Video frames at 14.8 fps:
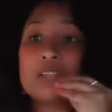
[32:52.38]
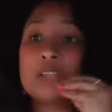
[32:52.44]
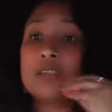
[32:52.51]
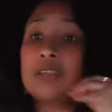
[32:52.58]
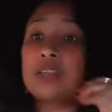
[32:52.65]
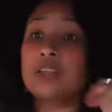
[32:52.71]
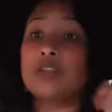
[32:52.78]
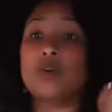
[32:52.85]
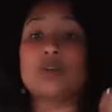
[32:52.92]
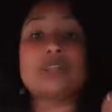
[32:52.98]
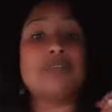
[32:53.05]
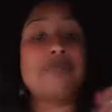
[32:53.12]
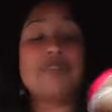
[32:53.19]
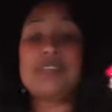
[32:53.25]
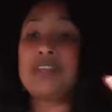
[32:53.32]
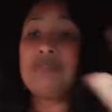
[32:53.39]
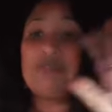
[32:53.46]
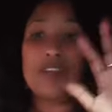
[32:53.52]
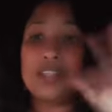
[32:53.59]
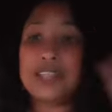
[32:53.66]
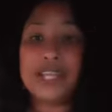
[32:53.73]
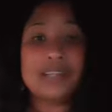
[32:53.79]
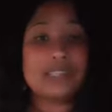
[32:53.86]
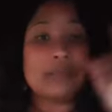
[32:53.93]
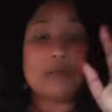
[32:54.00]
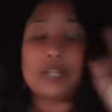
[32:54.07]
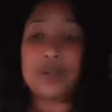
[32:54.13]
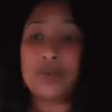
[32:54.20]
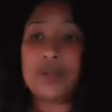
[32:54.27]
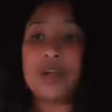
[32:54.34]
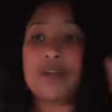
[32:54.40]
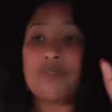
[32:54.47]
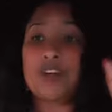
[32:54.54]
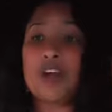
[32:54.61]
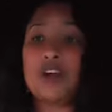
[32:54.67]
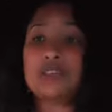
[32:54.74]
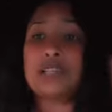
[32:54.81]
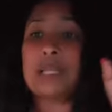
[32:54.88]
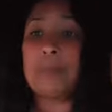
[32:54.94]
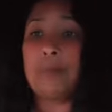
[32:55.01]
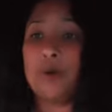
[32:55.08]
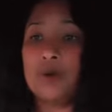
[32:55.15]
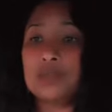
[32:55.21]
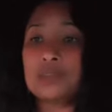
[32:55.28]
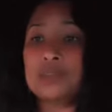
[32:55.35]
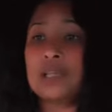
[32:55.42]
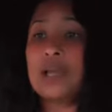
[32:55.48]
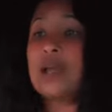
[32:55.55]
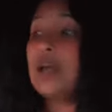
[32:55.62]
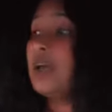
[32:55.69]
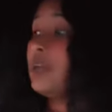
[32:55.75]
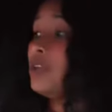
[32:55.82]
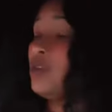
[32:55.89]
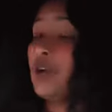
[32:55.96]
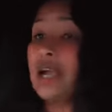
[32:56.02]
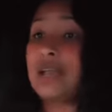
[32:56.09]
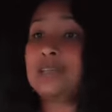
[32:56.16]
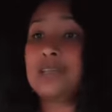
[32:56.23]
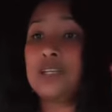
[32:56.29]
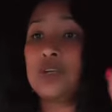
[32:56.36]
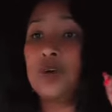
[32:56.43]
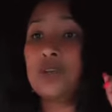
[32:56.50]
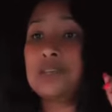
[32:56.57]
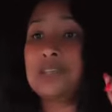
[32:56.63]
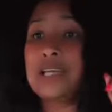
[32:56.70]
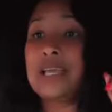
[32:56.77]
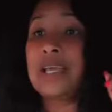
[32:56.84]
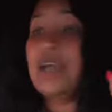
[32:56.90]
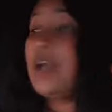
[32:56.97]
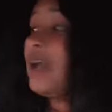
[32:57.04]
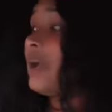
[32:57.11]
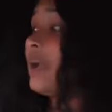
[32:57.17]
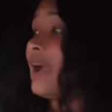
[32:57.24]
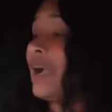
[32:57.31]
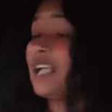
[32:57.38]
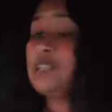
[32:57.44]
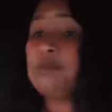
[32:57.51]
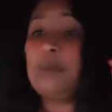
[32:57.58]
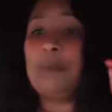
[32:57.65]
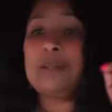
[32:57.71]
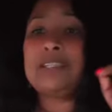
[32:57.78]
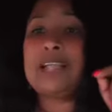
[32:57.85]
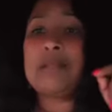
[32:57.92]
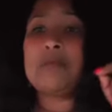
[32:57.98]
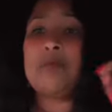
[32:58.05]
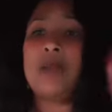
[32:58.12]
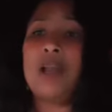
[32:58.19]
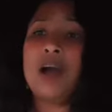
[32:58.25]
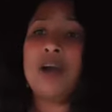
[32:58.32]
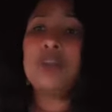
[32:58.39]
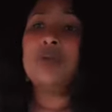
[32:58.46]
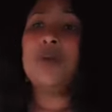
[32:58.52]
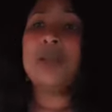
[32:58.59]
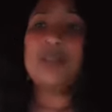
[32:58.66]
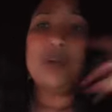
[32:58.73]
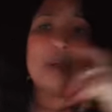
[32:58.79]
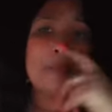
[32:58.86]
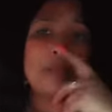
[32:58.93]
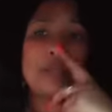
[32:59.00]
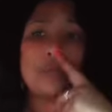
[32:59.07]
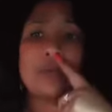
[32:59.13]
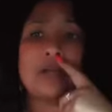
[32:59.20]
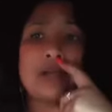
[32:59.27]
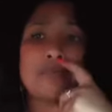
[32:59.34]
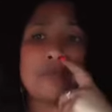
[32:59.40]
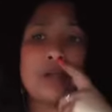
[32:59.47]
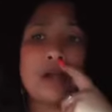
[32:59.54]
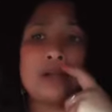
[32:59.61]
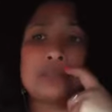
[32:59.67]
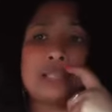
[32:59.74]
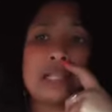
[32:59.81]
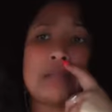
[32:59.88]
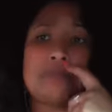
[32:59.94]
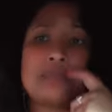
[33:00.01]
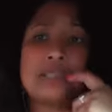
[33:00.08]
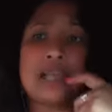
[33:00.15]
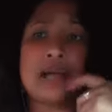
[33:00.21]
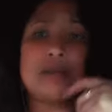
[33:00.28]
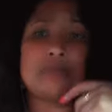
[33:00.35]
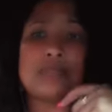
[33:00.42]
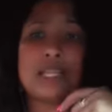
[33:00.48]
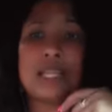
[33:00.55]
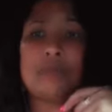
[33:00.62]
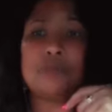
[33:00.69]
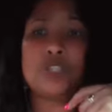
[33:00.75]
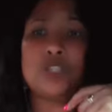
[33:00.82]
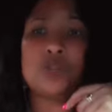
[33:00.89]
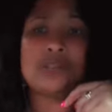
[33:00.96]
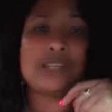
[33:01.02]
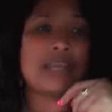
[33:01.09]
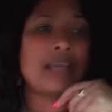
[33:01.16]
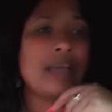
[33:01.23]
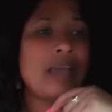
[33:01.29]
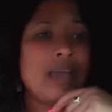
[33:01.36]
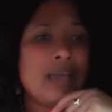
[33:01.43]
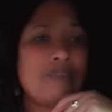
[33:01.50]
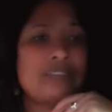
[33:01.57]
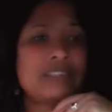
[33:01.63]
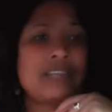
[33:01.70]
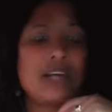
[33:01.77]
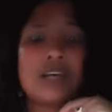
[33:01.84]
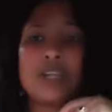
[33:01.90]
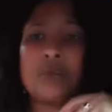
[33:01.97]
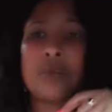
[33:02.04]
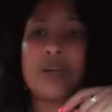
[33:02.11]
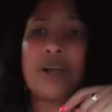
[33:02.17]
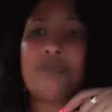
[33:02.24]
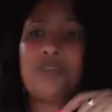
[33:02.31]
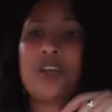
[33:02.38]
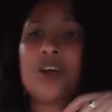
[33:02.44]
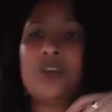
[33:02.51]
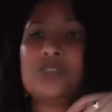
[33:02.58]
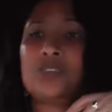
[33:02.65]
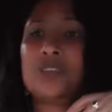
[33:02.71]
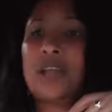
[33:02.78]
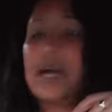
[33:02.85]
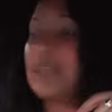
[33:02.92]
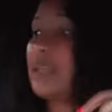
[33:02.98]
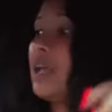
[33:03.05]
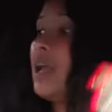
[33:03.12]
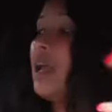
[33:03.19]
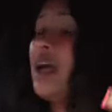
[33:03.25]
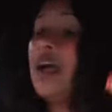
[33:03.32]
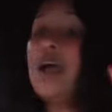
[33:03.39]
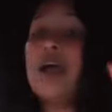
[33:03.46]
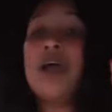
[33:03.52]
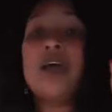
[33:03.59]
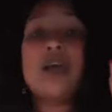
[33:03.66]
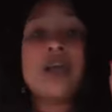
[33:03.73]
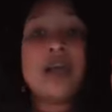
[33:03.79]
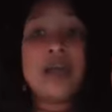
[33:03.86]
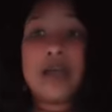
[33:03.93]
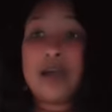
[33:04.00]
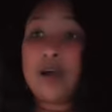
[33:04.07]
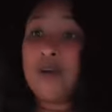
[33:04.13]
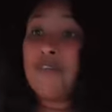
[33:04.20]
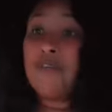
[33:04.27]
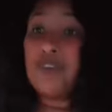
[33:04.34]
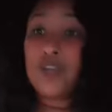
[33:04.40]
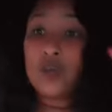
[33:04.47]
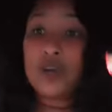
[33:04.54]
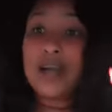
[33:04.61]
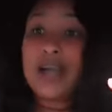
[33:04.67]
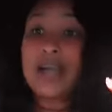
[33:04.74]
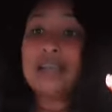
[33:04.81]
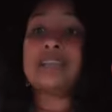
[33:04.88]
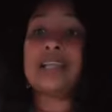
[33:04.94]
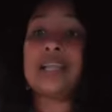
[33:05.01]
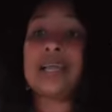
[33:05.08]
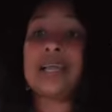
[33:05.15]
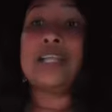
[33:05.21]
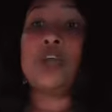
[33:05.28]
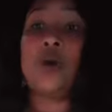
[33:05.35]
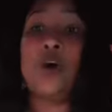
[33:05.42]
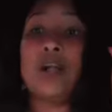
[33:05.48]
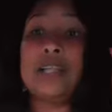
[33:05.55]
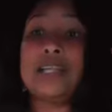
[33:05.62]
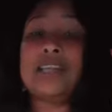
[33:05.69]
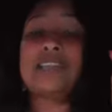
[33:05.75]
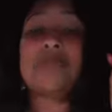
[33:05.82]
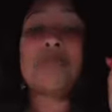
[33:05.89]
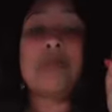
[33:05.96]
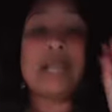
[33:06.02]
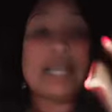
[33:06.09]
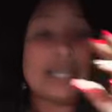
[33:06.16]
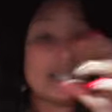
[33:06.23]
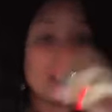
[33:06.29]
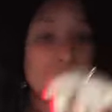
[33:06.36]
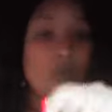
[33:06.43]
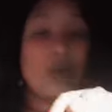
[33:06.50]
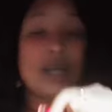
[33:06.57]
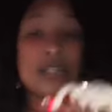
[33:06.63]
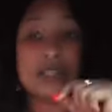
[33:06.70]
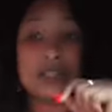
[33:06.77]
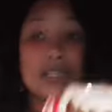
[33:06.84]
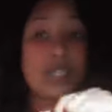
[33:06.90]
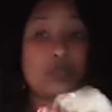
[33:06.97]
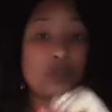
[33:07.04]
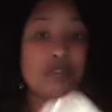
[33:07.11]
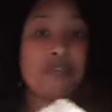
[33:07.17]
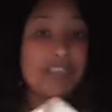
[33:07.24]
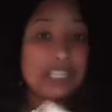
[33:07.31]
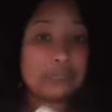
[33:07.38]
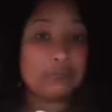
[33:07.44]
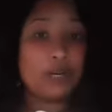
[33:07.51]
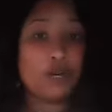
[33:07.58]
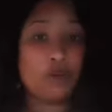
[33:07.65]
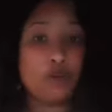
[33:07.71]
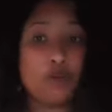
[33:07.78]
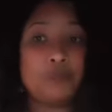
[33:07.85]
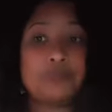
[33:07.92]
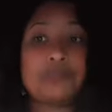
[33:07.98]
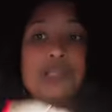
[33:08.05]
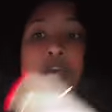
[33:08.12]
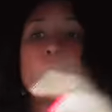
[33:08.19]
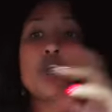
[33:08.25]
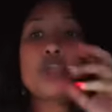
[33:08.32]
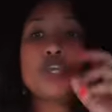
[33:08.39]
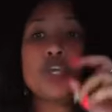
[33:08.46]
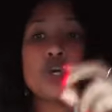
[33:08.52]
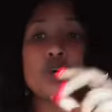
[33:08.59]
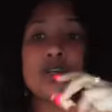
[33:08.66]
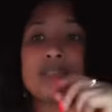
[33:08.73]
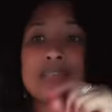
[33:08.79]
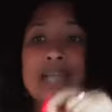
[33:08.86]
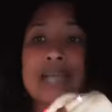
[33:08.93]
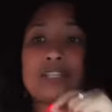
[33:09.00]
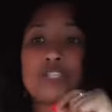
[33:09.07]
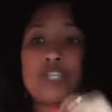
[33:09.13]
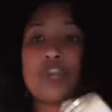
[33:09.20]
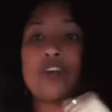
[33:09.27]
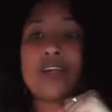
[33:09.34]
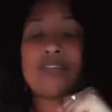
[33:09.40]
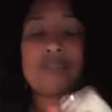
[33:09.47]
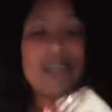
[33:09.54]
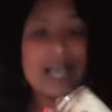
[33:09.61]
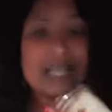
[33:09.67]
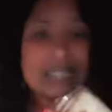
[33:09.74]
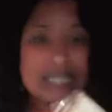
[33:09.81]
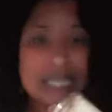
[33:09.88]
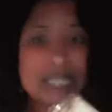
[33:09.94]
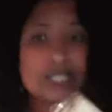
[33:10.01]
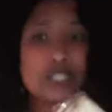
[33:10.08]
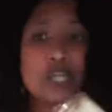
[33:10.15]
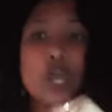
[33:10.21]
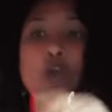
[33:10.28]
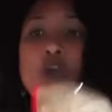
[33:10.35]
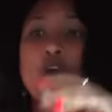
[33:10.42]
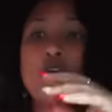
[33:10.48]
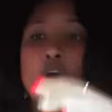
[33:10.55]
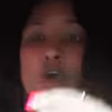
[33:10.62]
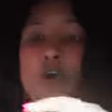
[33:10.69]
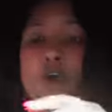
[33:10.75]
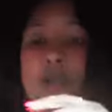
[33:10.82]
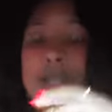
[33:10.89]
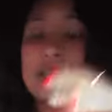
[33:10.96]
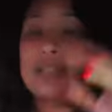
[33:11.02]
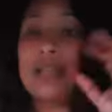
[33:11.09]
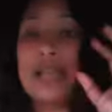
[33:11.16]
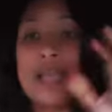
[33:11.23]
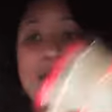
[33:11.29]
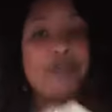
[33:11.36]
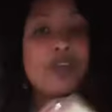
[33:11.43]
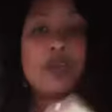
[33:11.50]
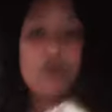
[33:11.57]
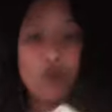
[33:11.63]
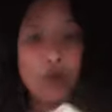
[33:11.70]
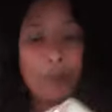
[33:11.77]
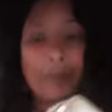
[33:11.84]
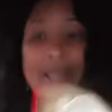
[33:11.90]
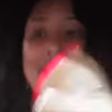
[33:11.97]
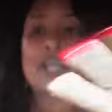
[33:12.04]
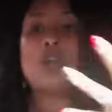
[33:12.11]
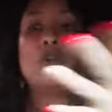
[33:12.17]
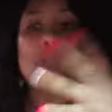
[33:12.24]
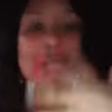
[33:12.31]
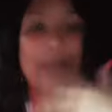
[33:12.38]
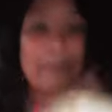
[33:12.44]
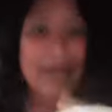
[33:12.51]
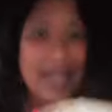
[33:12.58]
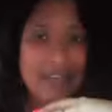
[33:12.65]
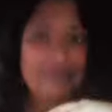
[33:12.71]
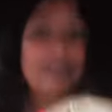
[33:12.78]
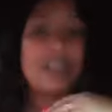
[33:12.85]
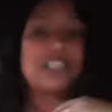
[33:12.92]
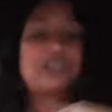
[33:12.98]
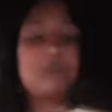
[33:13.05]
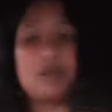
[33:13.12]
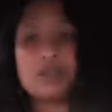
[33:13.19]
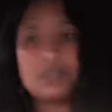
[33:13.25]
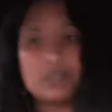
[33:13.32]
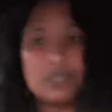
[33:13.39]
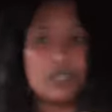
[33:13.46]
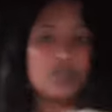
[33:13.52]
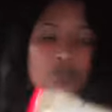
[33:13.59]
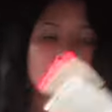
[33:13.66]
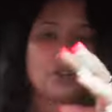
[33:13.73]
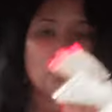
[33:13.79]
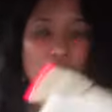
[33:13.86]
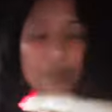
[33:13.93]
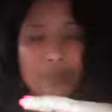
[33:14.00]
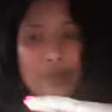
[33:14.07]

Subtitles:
you know, different things about the recovery house that they post. You guys can go see. Guys, people tell me, well, how do I know about the recovery house that I'm choosing, if it's a good recovery house or not? For you guys that are all these 1,000,001 surgery Facebook groups, use that to your advantage. Go in every group, including my Facebook surgery group,